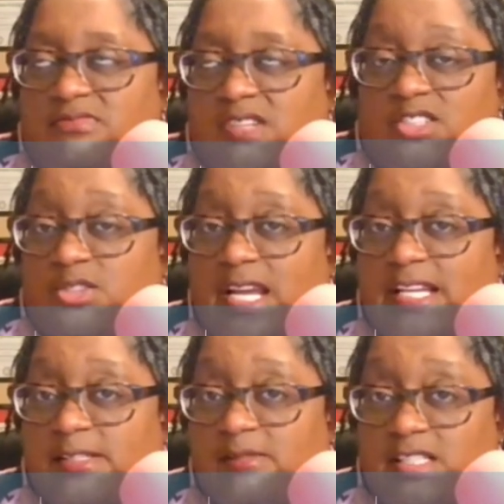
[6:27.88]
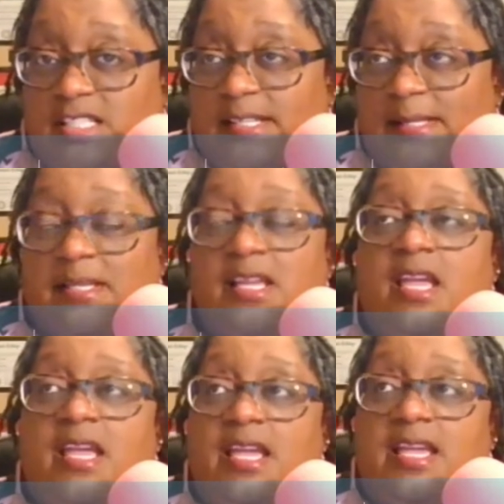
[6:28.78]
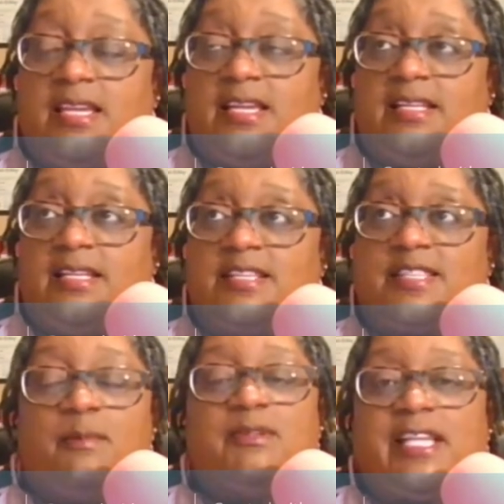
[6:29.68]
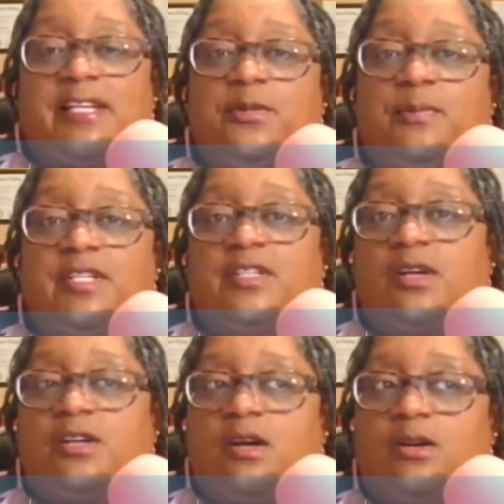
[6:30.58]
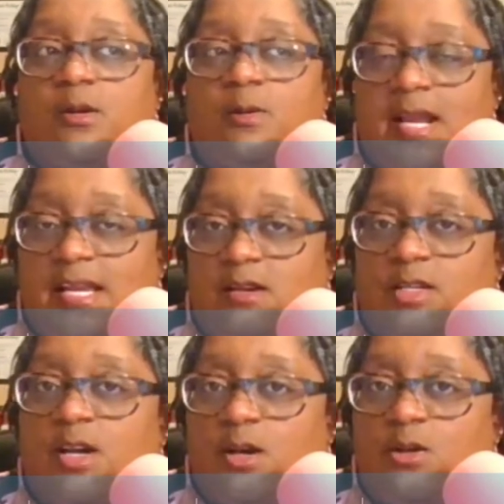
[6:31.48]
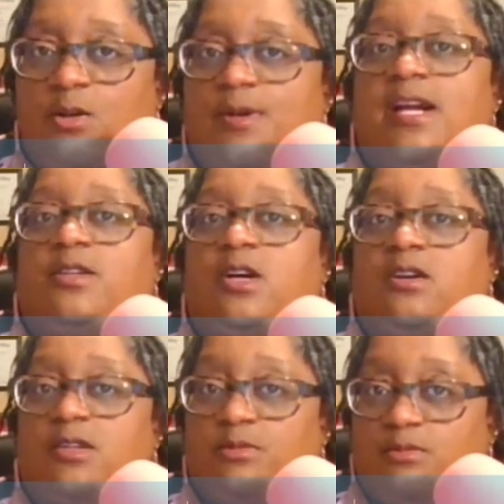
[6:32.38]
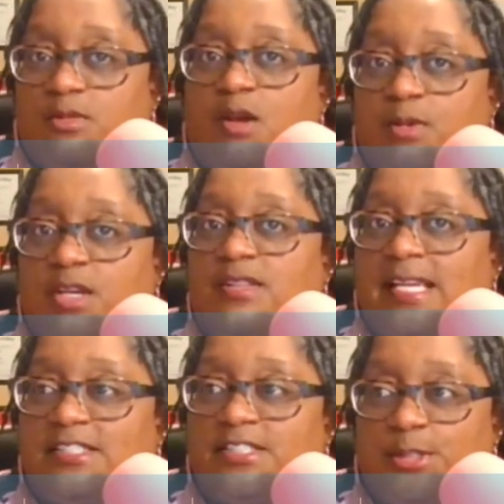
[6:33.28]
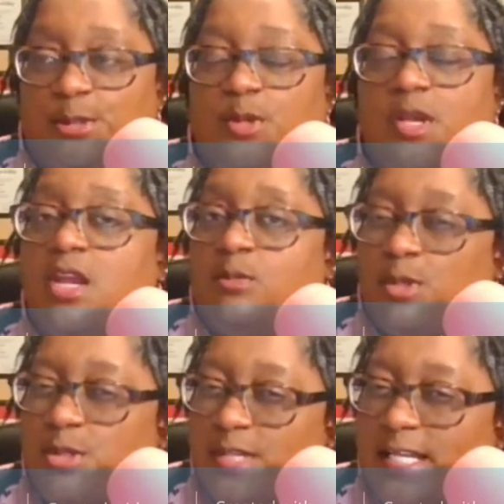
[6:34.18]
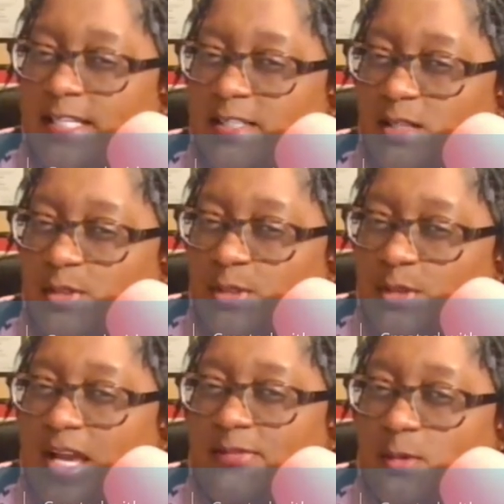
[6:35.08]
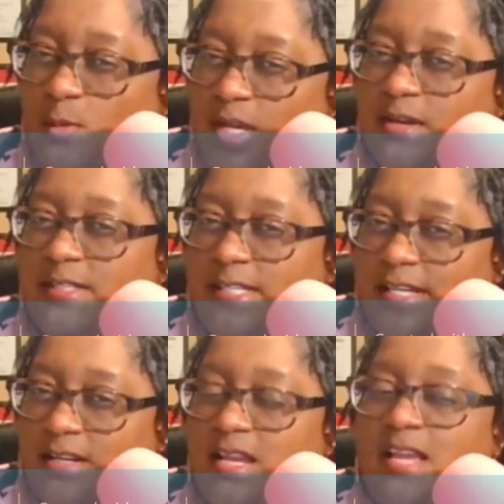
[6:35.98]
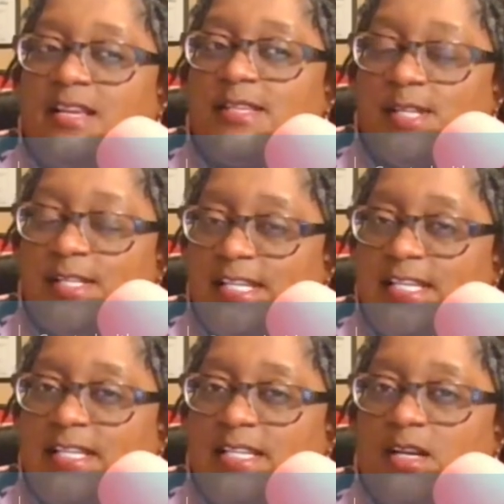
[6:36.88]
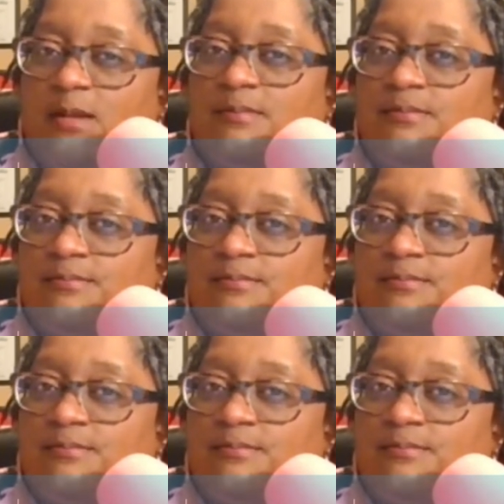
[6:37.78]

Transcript: attractive looking and it's almost like you putting a, a crown, a gold crown on a, a real nice tooth. What you think it's gonna do out the wear and tear? It's gonna end up